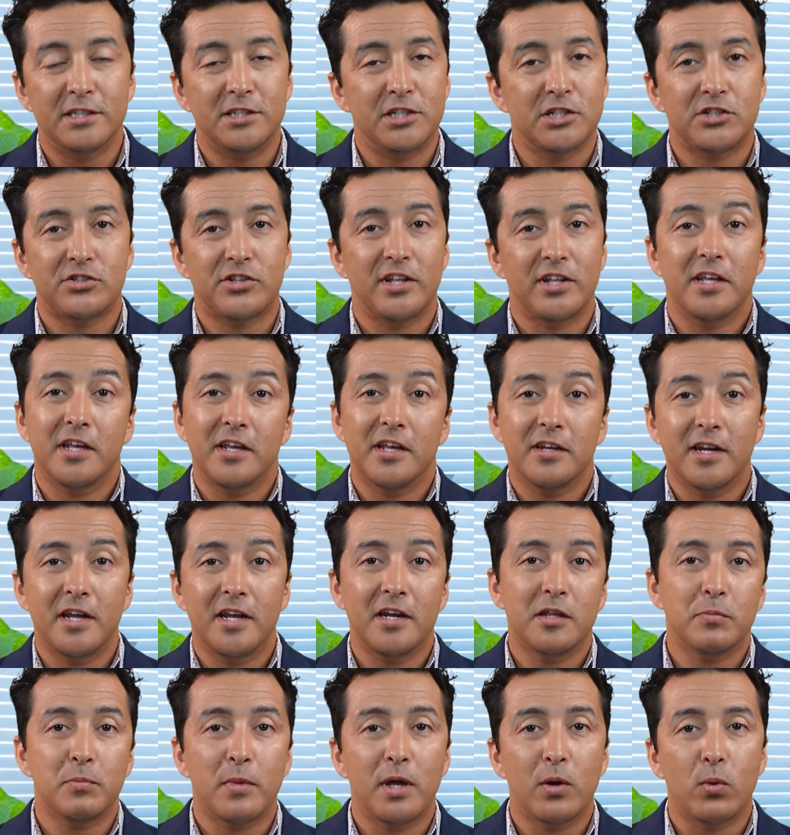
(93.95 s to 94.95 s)
just thinking
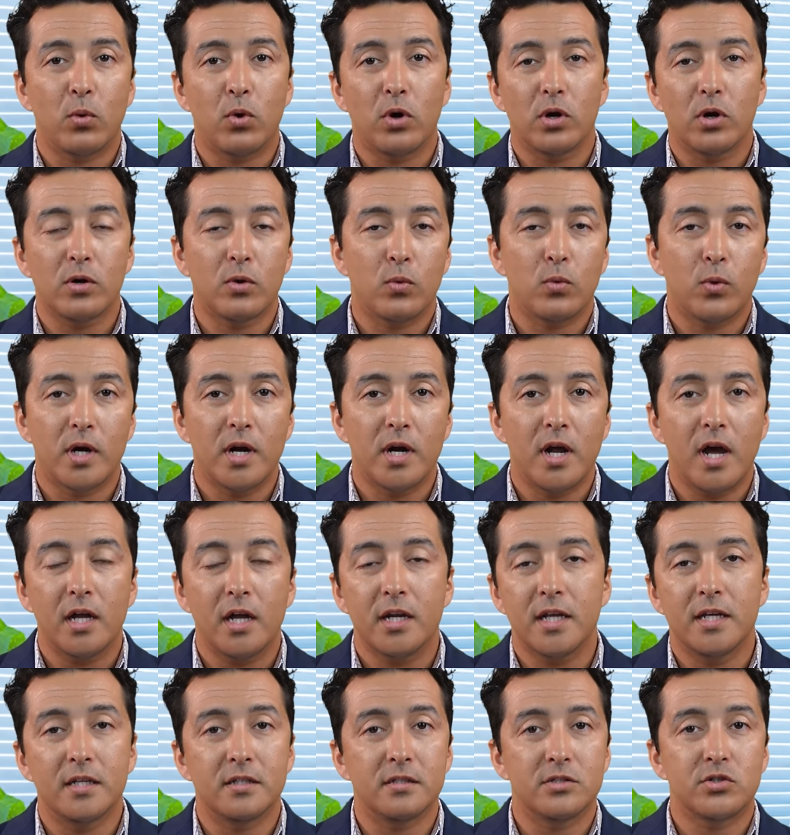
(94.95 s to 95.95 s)
that it may work or
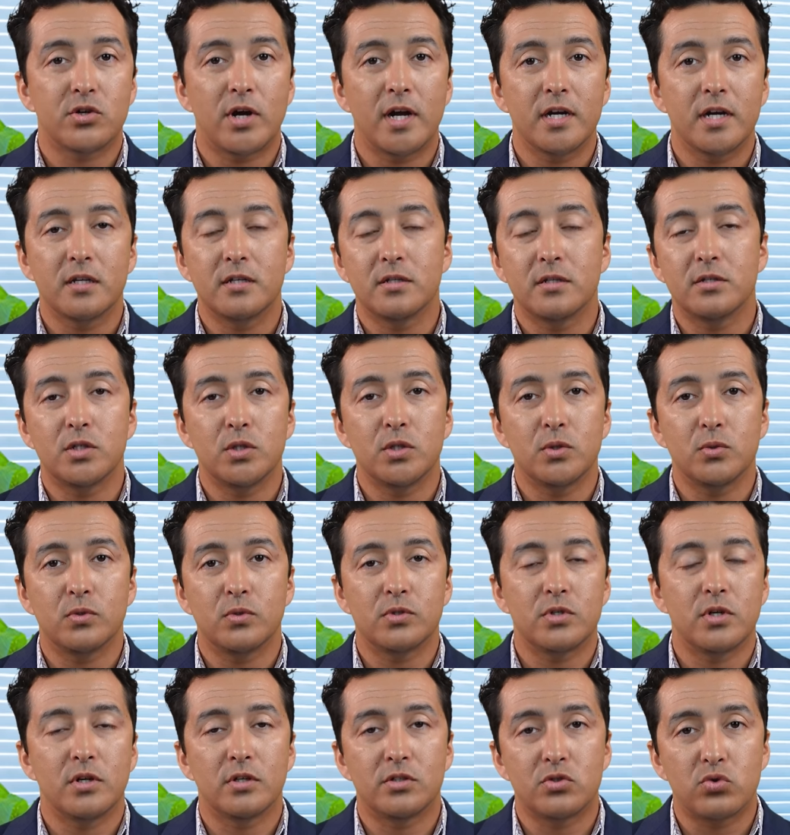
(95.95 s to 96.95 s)
whatnot, and trying to do
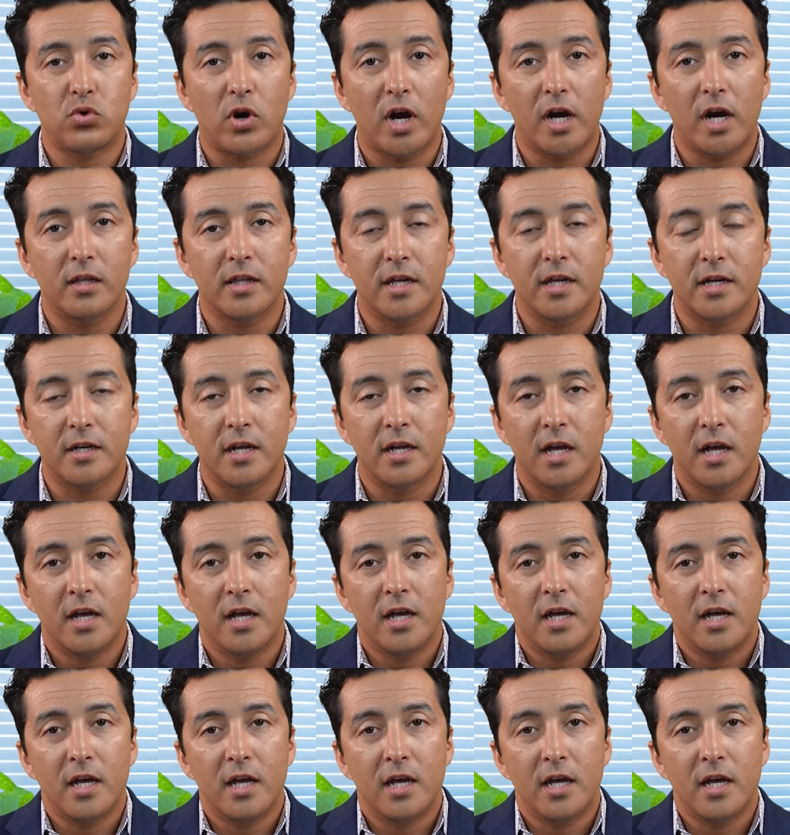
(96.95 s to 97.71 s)
a trial and